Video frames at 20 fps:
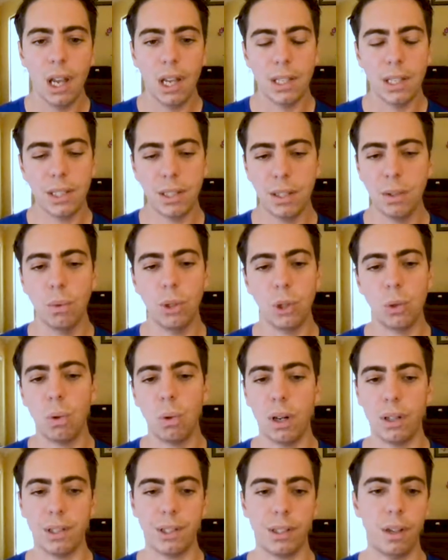see which
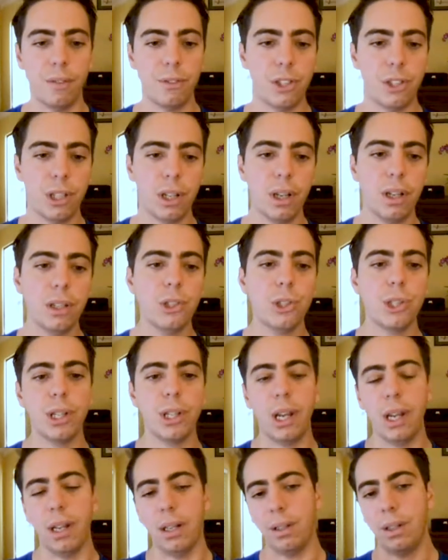ones have changed,
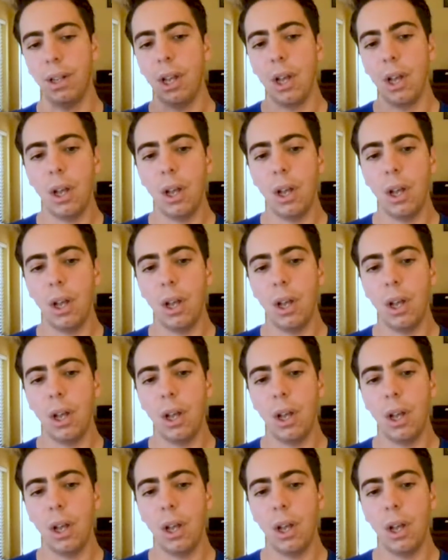and